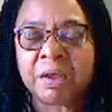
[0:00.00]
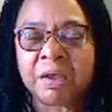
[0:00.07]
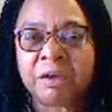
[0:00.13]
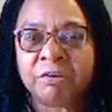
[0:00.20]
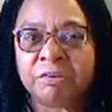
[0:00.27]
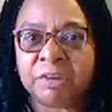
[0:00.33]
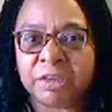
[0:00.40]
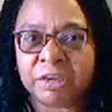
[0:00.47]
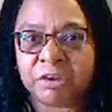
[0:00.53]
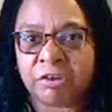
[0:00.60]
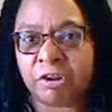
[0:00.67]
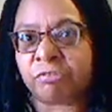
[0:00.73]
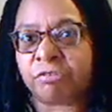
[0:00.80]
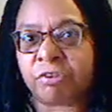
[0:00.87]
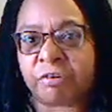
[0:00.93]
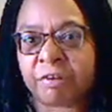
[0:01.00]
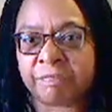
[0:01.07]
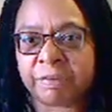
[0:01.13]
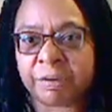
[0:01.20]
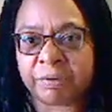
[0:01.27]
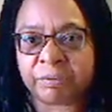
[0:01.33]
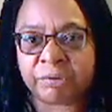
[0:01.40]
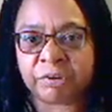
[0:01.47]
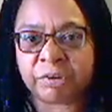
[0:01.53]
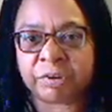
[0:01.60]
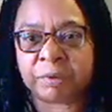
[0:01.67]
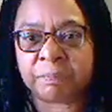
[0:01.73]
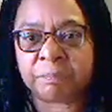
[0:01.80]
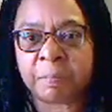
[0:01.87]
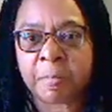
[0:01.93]
during the Industrial
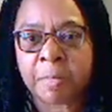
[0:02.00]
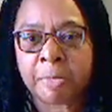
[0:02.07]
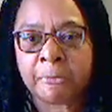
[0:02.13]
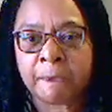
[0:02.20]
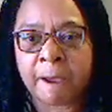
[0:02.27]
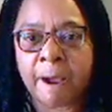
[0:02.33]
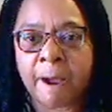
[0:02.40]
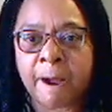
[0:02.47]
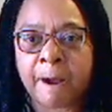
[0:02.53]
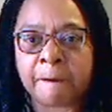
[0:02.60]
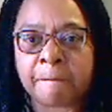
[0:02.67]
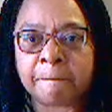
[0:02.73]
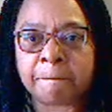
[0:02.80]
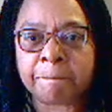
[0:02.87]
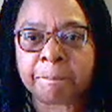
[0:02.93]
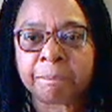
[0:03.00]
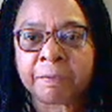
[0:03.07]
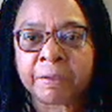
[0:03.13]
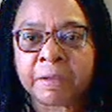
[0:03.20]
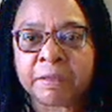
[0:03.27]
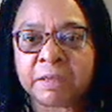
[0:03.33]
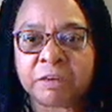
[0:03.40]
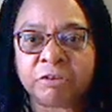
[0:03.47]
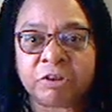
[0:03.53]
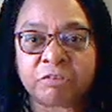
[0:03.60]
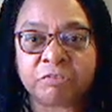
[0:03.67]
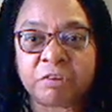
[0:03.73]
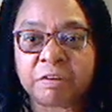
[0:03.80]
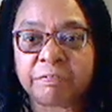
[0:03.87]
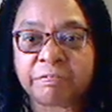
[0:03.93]
Revolution. The
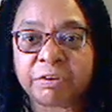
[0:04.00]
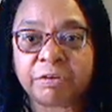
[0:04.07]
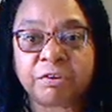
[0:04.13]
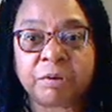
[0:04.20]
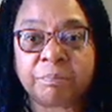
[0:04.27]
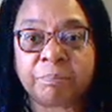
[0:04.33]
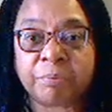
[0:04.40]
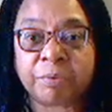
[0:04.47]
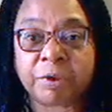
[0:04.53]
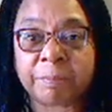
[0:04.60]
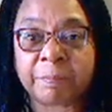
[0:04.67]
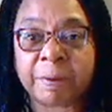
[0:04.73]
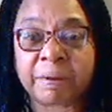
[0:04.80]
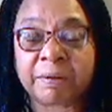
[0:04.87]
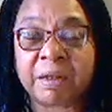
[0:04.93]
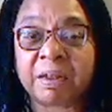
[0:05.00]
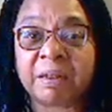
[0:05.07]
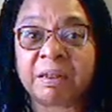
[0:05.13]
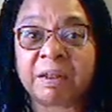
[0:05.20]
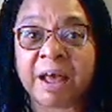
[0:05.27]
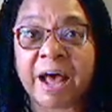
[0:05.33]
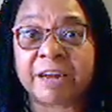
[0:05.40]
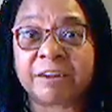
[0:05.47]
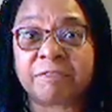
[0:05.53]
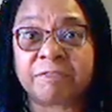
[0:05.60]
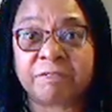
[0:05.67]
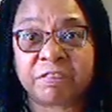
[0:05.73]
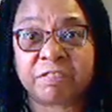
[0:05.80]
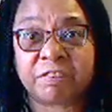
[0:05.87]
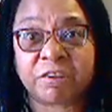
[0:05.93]
Industrial Revolution brought about a lot of
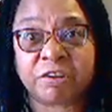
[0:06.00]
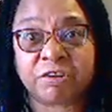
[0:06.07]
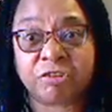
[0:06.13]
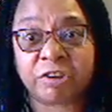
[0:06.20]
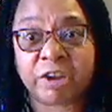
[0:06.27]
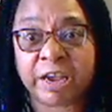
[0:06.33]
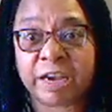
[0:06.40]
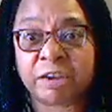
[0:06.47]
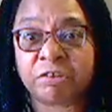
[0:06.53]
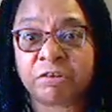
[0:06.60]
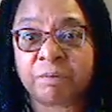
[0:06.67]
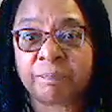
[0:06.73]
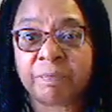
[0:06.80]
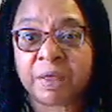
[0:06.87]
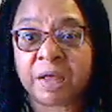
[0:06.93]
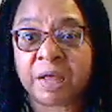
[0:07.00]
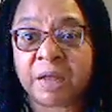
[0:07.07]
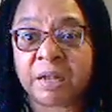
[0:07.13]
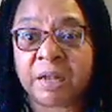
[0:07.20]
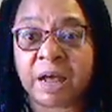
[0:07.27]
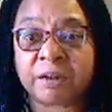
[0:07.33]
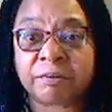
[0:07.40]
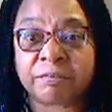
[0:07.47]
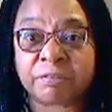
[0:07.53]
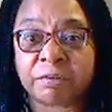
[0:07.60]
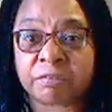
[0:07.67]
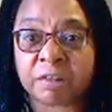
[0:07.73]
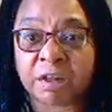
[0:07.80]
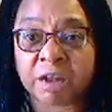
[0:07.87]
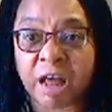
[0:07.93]
physical change, a lot of
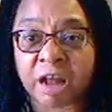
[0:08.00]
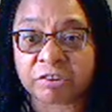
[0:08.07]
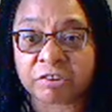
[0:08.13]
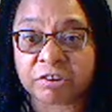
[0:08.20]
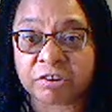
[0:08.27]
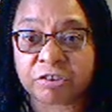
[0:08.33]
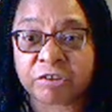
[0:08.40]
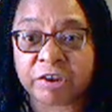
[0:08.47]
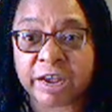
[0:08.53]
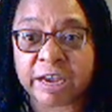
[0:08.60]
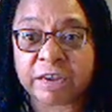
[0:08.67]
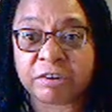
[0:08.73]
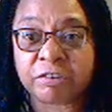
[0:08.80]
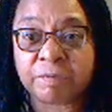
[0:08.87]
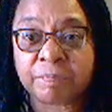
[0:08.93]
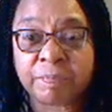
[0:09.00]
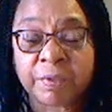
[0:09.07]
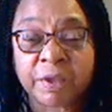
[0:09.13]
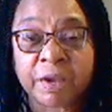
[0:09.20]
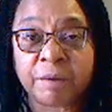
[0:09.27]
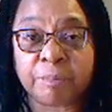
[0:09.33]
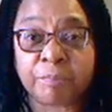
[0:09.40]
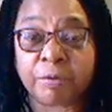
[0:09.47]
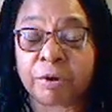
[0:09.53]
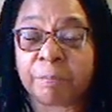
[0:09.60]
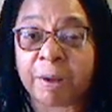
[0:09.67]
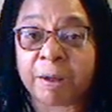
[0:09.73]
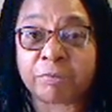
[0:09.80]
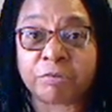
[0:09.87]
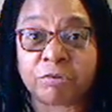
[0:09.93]
sociological change. It brought
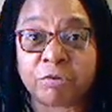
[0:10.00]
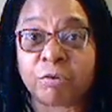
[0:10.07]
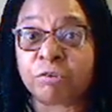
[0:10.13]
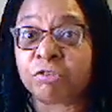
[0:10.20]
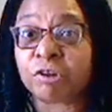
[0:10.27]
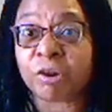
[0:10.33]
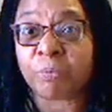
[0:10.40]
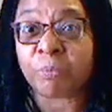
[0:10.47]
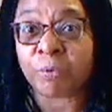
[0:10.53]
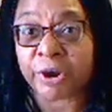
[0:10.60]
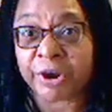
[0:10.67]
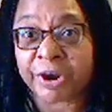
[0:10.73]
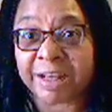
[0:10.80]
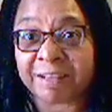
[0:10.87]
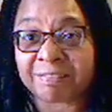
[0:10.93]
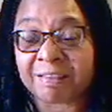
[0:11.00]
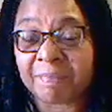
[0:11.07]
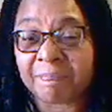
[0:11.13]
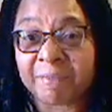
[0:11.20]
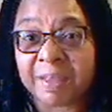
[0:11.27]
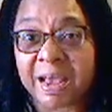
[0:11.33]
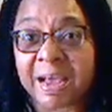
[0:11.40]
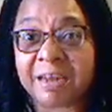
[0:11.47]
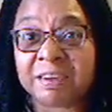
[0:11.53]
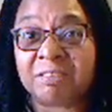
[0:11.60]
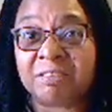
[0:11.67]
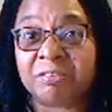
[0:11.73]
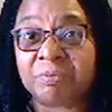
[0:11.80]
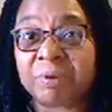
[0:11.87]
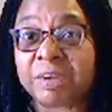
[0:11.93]
about social awareness and a
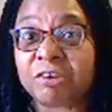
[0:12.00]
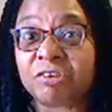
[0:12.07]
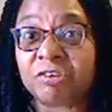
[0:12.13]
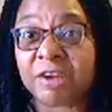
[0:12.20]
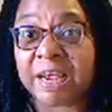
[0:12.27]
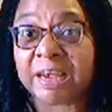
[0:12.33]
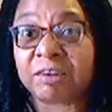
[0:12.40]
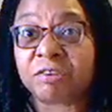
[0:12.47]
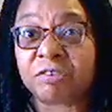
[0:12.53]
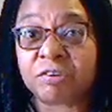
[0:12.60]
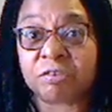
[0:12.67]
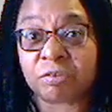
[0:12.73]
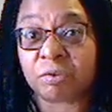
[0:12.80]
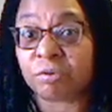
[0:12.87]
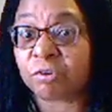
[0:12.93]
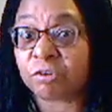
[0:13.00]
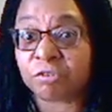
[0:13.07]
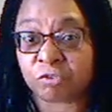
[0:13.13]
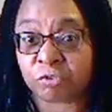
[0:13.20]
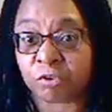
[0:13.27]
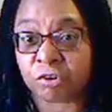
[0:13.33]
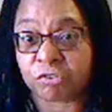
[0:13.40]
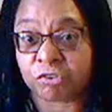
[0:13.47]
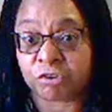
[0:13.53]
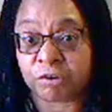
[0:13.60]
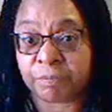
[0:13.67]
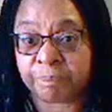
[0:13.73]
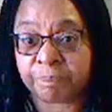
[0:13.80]
direct change to social structure.